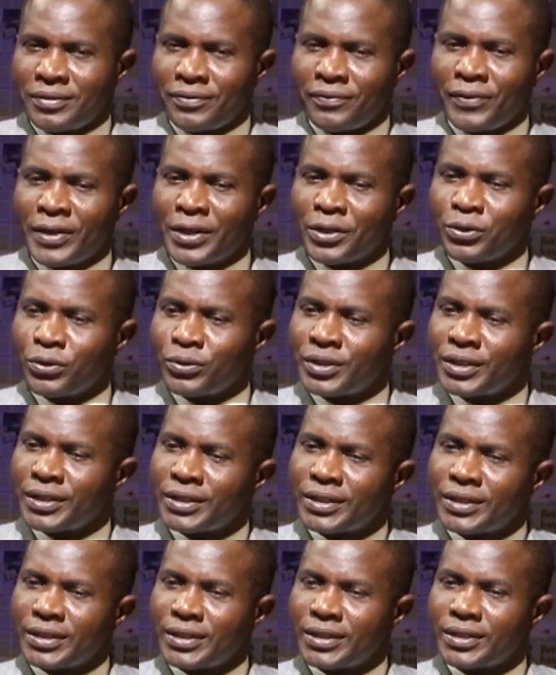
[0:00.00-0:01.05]
Fake news
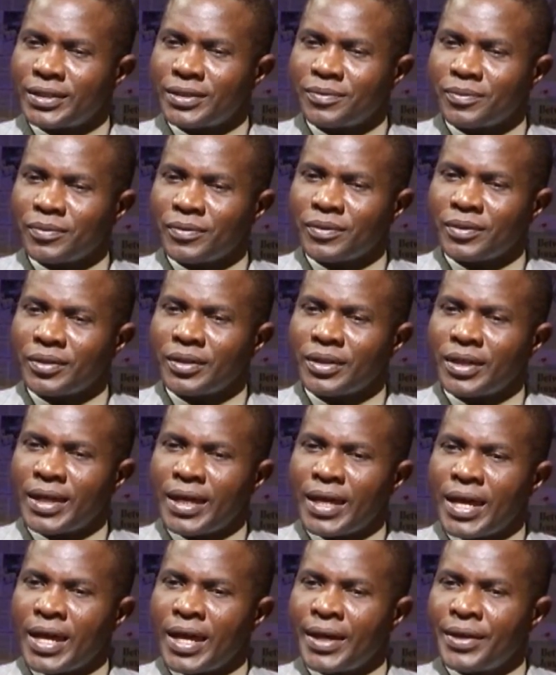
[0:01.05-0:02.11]
is
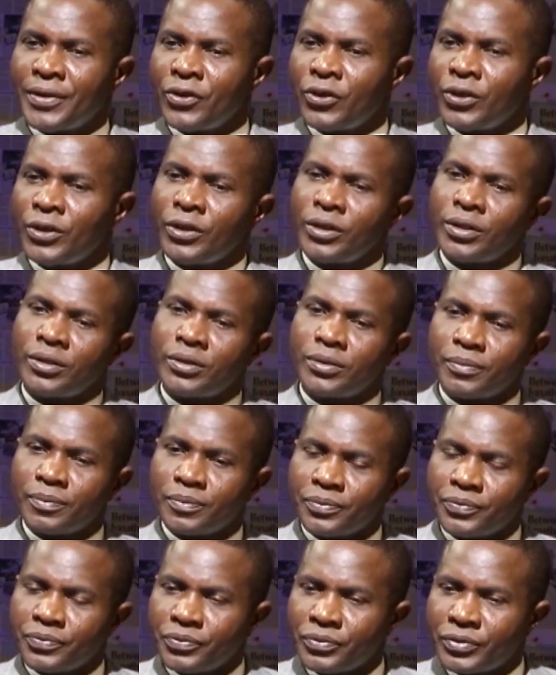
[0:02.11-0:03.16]
any
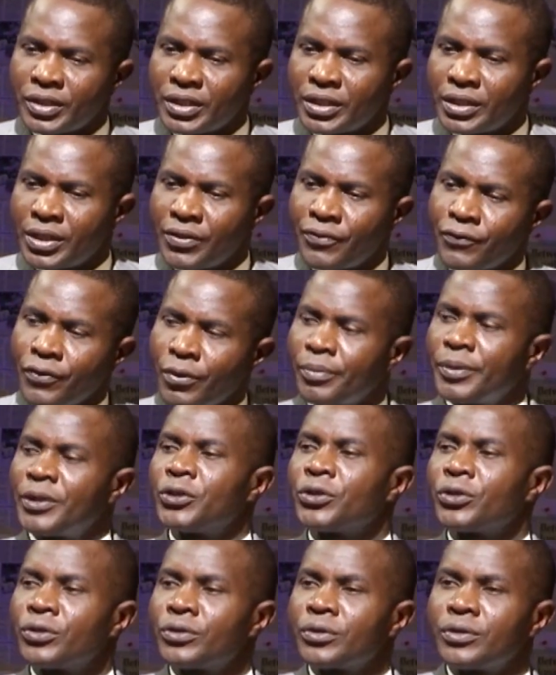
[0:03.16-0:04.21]

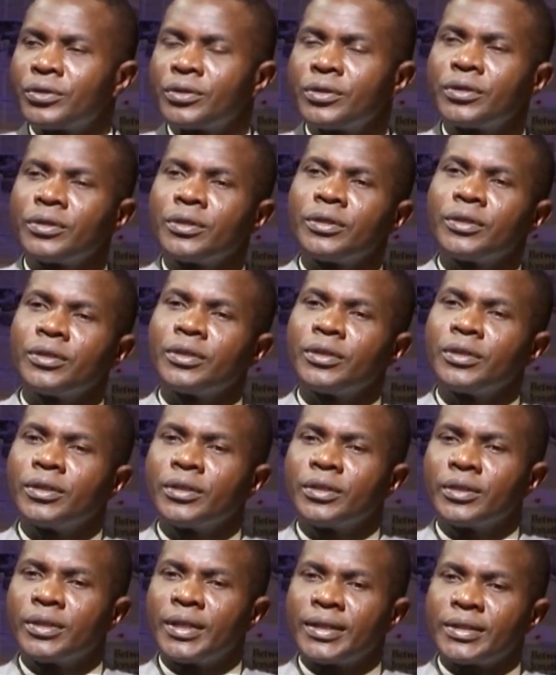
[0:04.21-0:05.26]
information
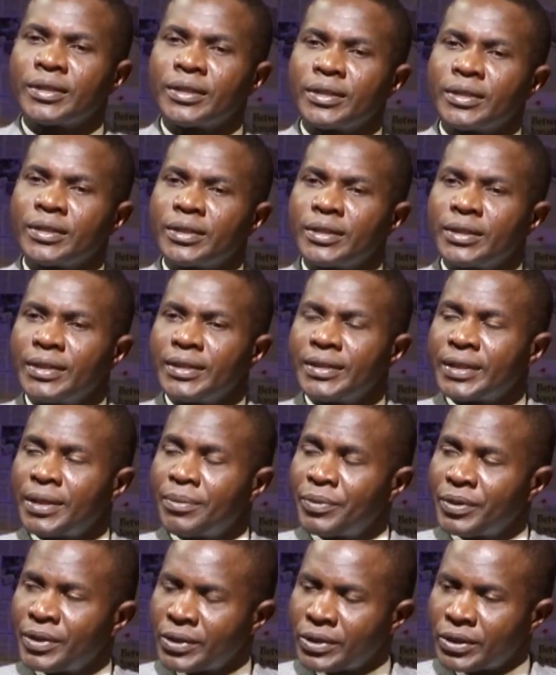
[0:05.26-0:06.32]
that is
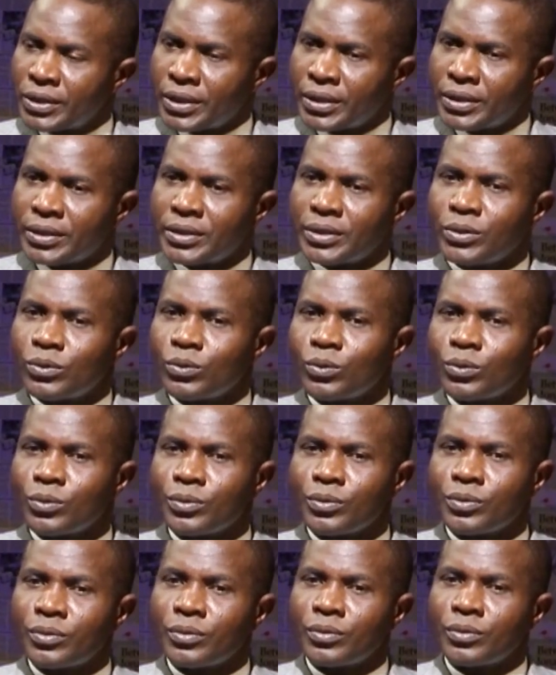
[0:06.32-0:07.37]
disseminated,
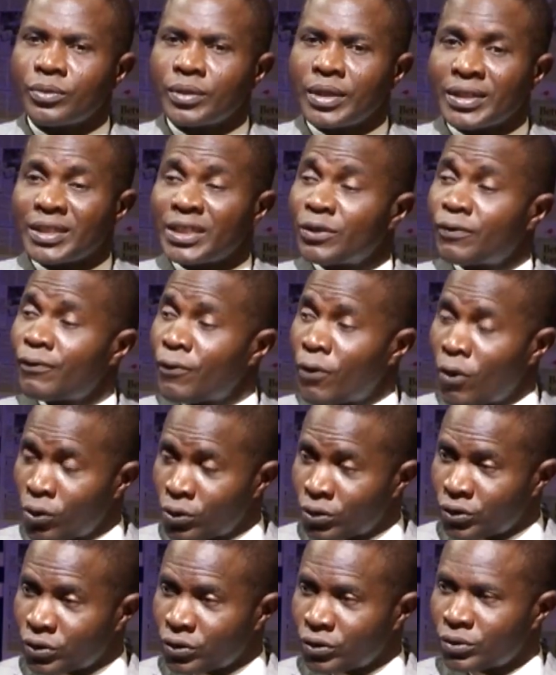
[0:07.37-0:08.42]
that is
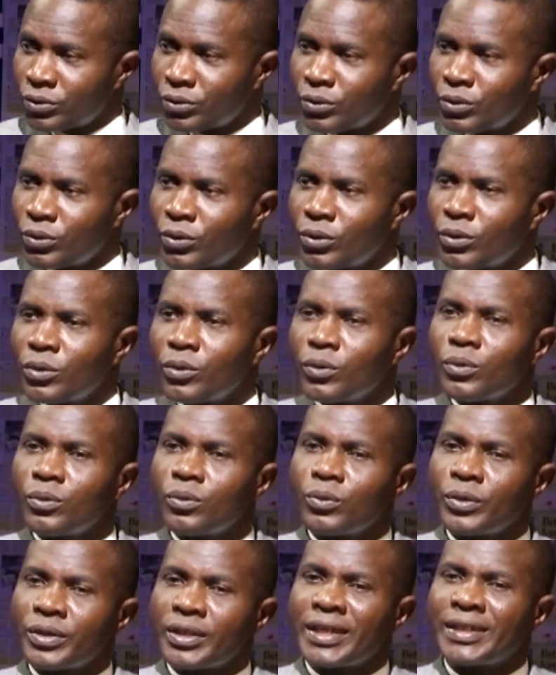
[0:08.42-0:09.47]
false,
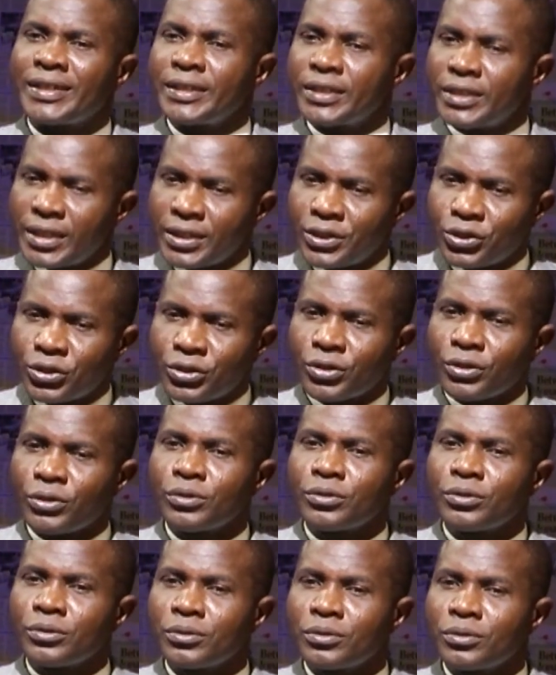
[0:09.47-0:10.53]
with an
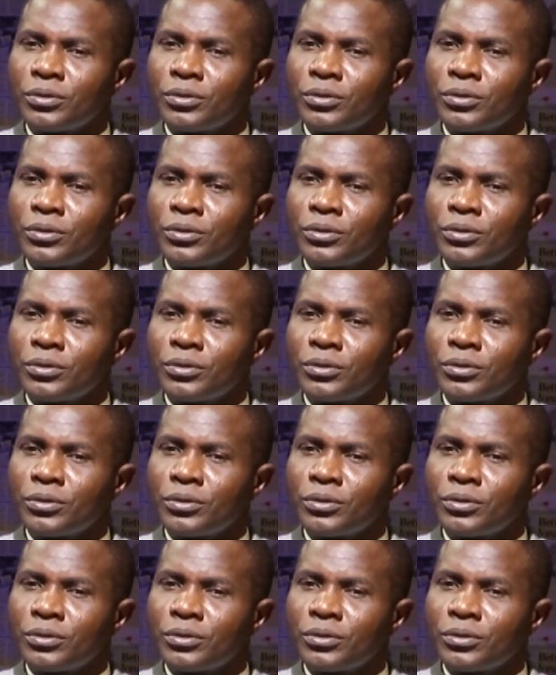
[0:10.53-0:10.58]
intention